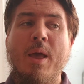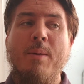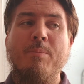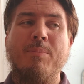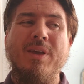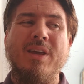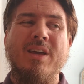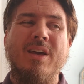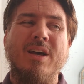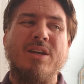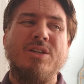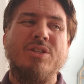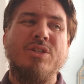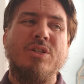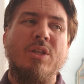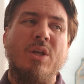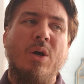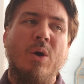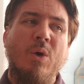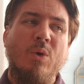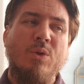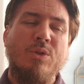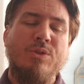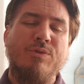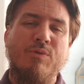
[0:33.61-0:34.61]
because
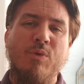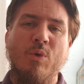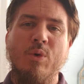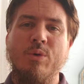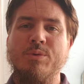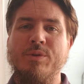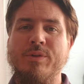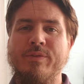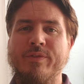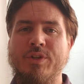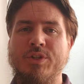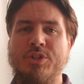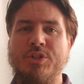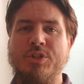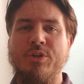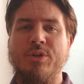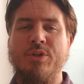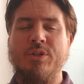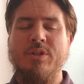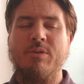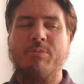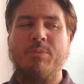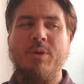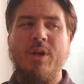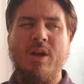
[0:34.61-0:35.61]
those forms of
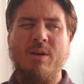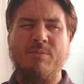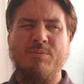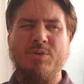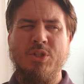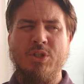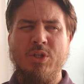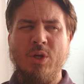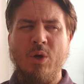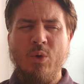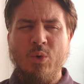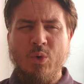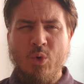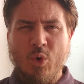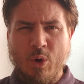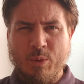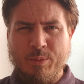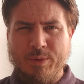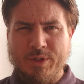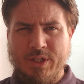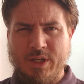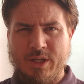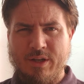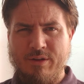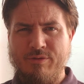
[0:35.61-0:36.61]
insurance have become so
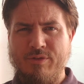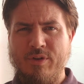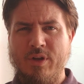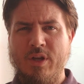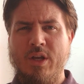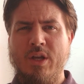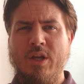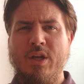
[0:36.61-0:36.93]
normative,